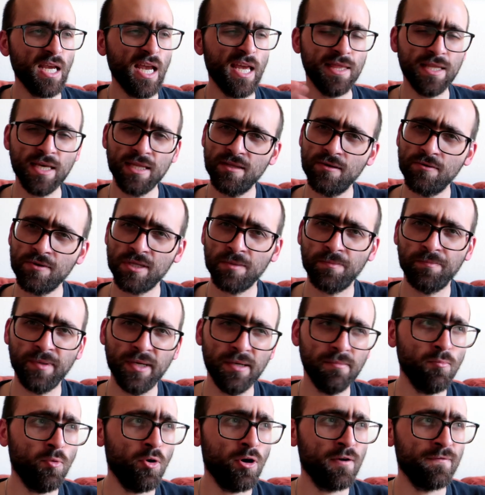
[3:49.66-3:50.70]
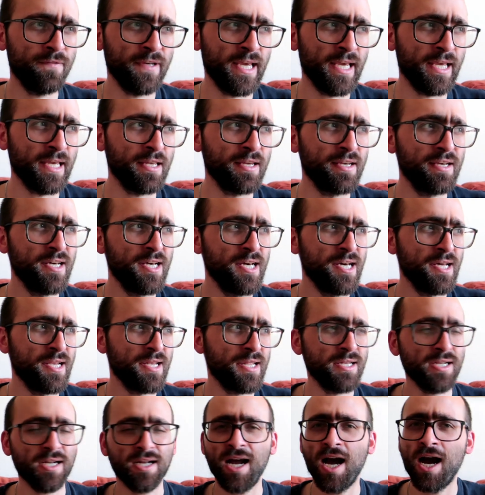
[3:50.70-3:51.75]
And then there's a bit more of a
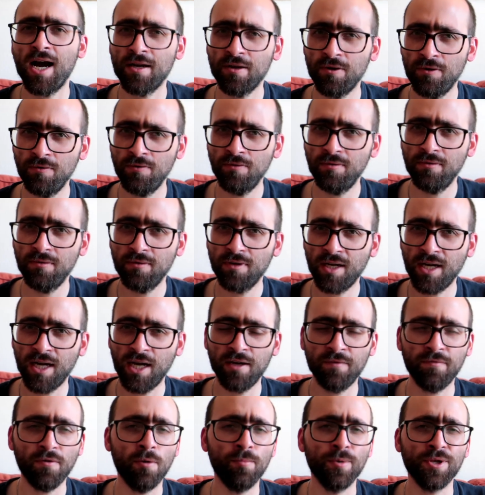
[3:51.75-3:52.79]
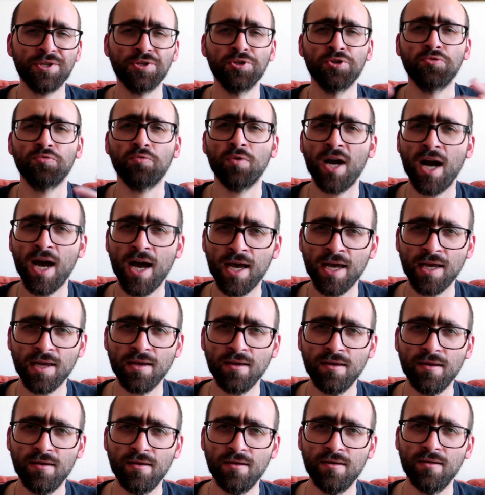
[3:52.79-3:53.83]
staccato, kind of almost
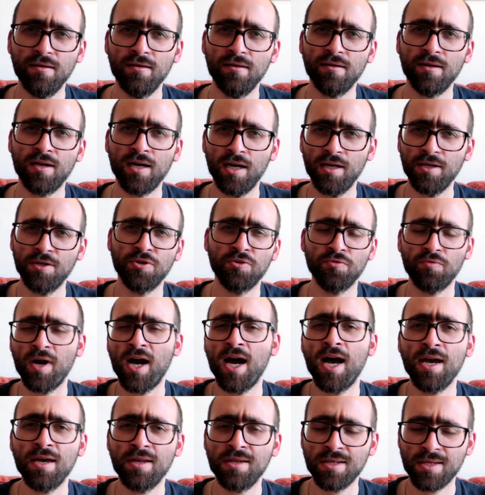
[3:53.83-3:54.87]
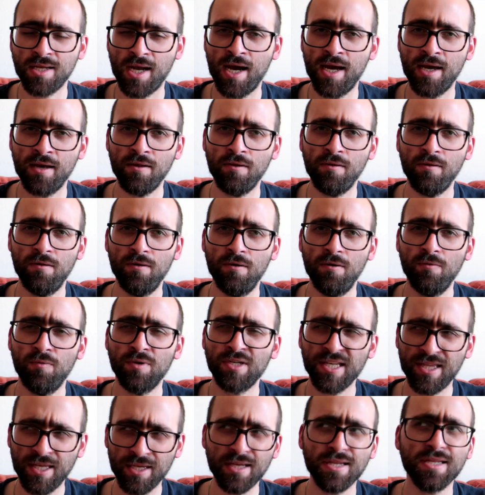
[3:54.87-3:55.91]
dry, cut and dry style
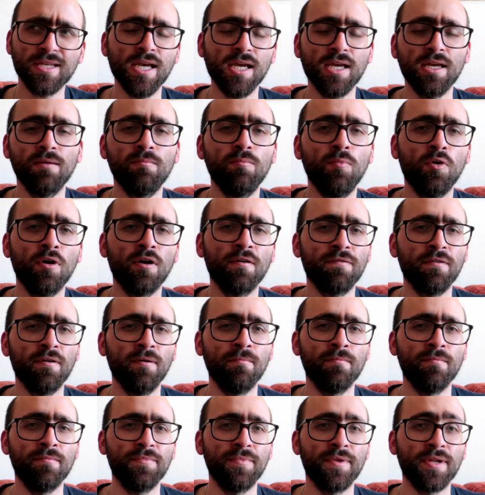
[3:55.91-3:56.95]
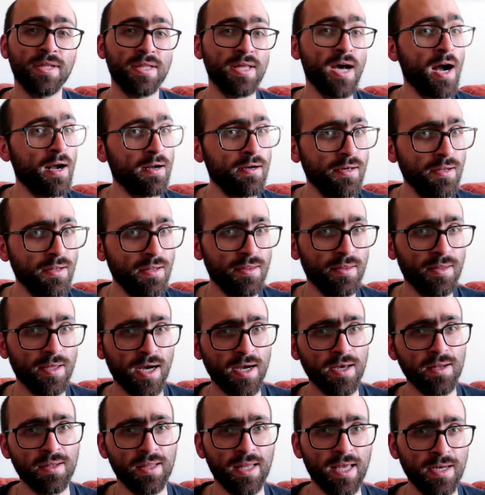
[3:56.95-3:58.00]
which I think is taken more from the sagas, the
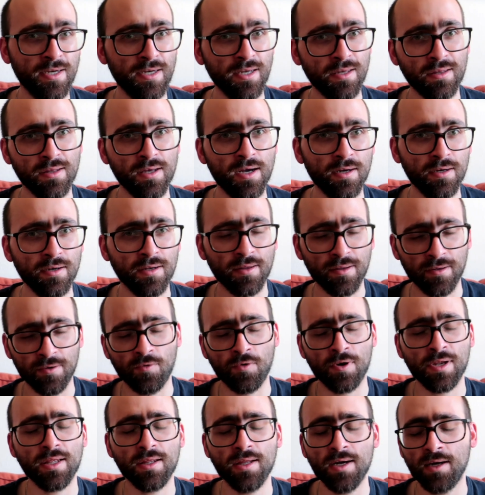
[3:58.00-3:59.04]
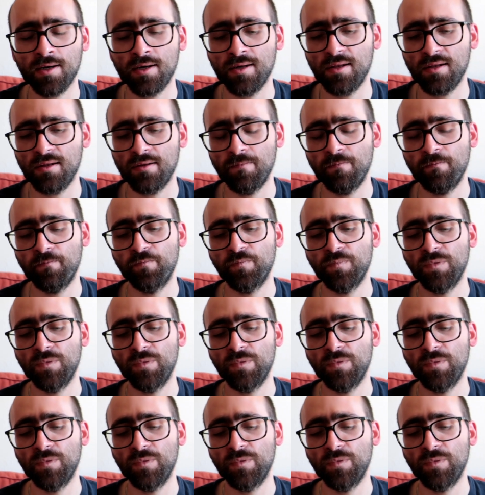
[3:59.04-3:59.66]
Icelandic sagas, the Norse sagas.